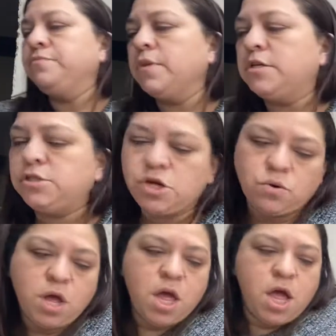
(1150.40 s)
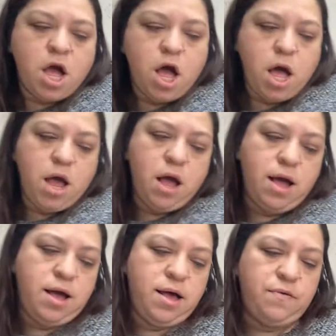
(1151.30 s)
So
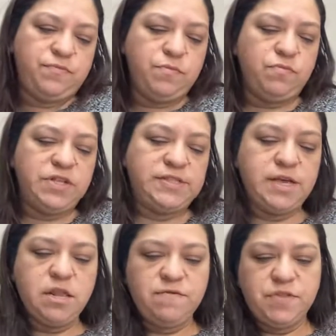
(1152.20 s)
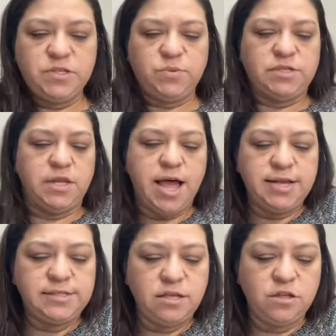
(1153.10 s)
the sale of this was the
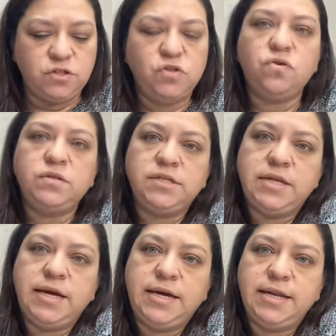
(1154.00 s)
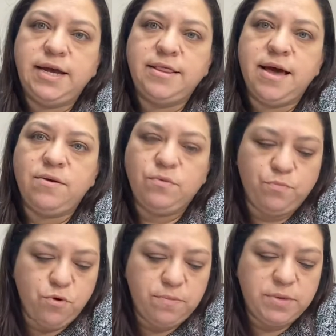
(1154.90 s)
last thing that sold tonight, and that
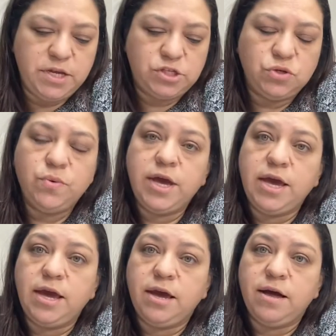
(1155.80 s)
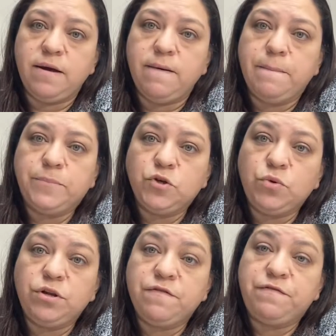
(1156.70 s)
brought me to a
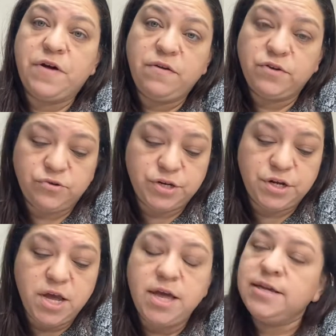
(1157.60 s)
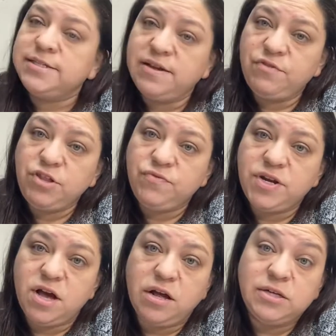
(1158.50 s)
total of
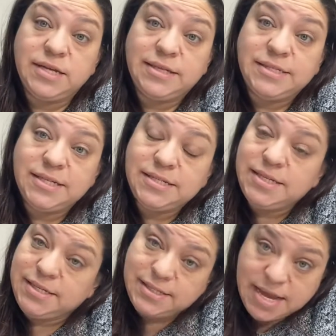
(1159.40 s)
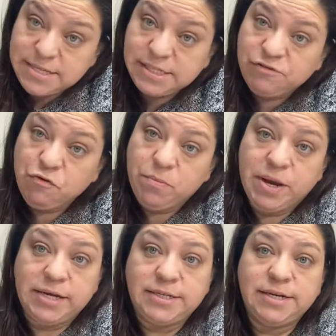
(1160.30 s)
$573.60 for
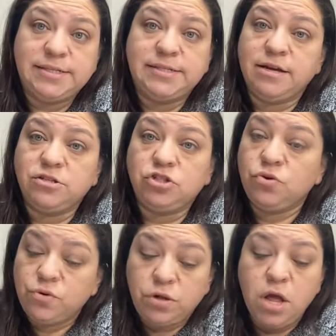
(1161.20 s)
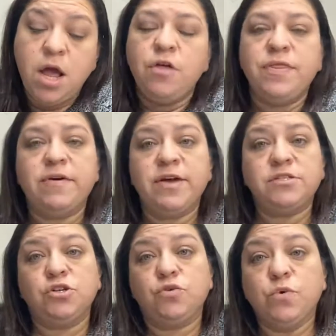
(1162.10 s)
my day's sales total. Now
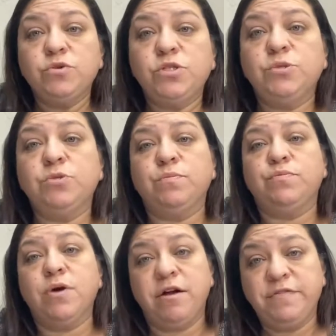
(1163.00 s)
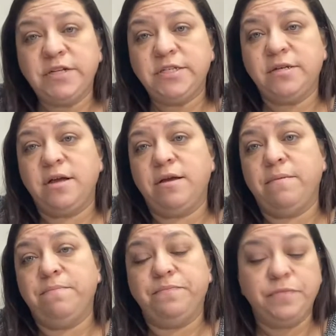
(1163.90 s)
that's a gross profit.
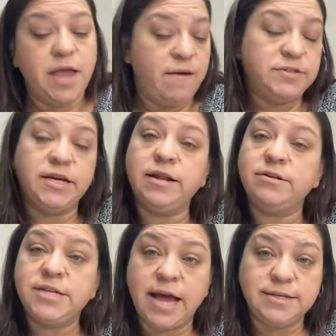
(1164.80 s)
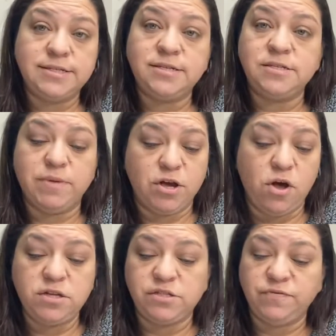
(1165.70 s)
Haven't taken out taxes. My
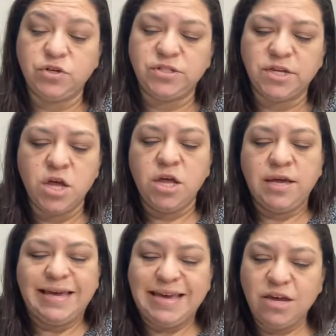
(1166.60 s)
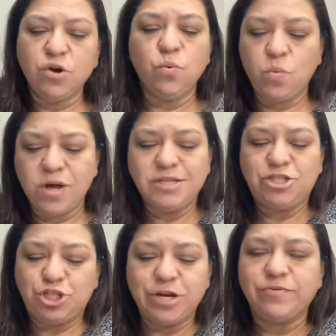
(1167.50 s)
cost of goods here was
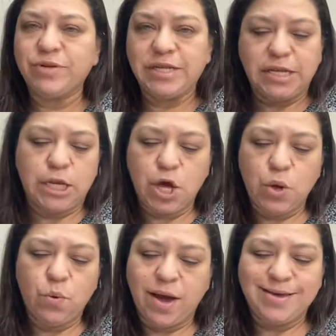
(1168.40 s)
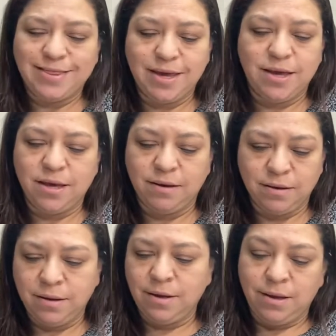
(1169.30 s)
generally low. I think
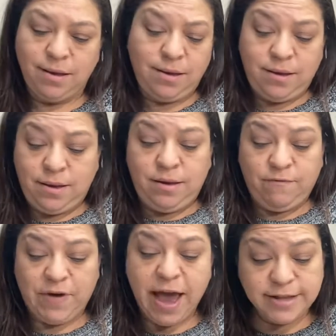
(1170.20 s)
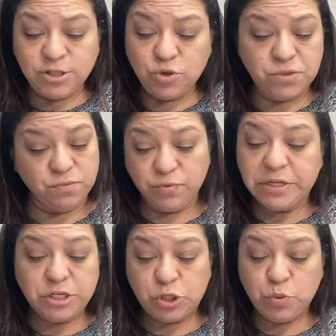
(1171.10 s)
if I had to do some
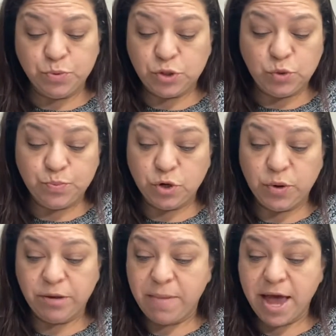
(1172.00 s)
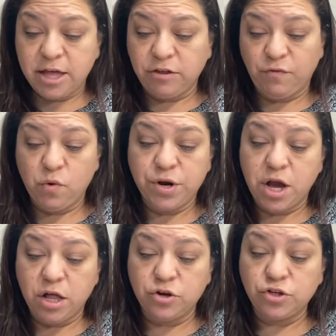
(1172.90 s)
really super quick math, $4,
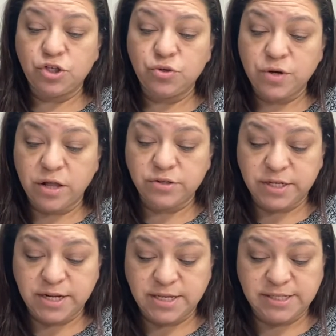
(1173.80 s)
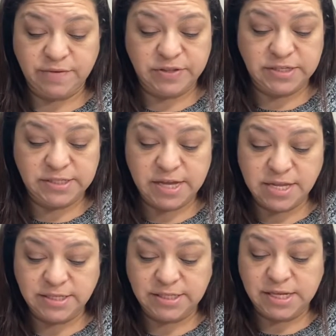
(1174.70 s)

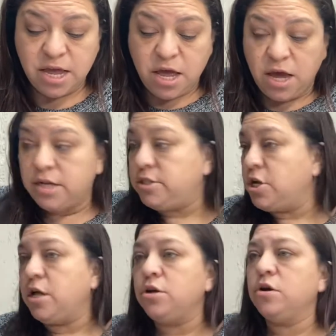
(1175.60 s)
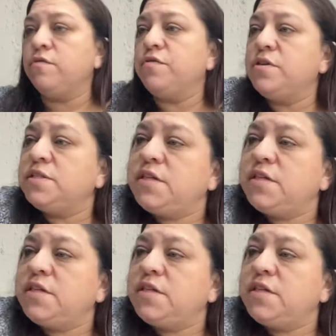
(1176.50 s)
$2.87, $1 for this